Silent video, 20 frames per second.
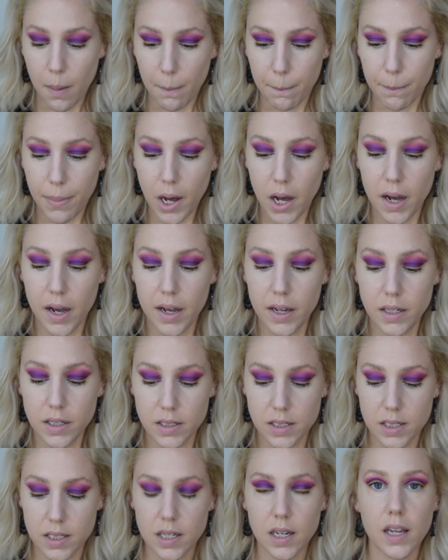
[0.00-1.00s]

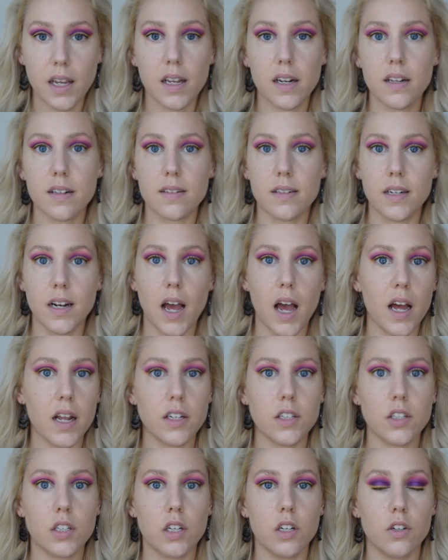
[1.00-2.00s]
but it is
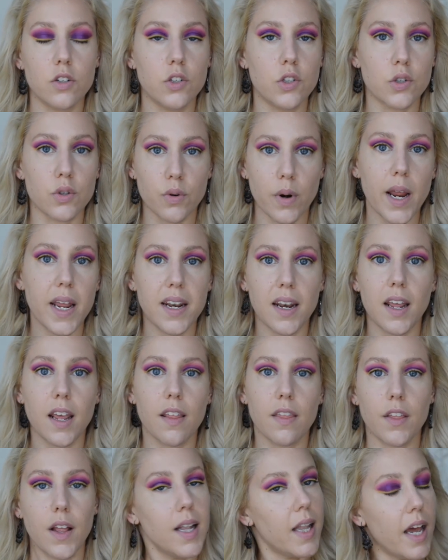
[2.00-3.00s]
not
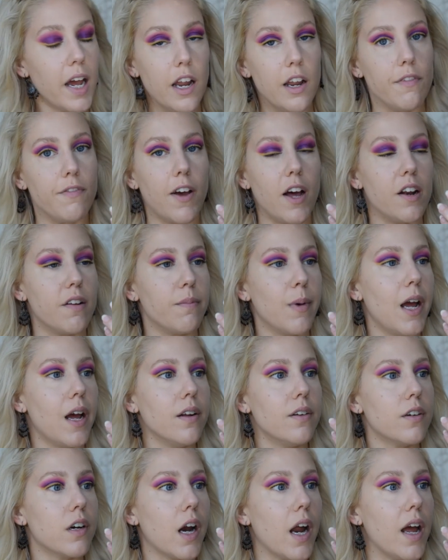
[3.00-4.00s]
draining the life out of my
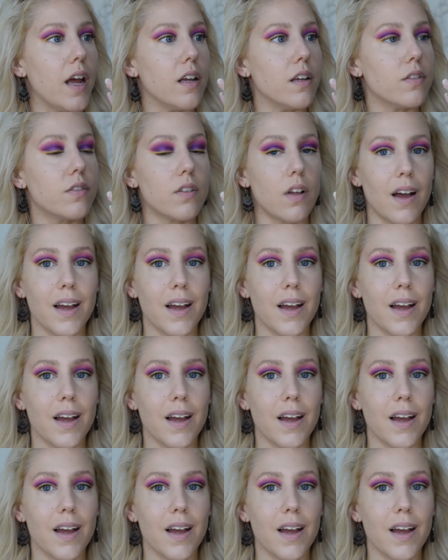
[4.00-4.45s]
under eyes.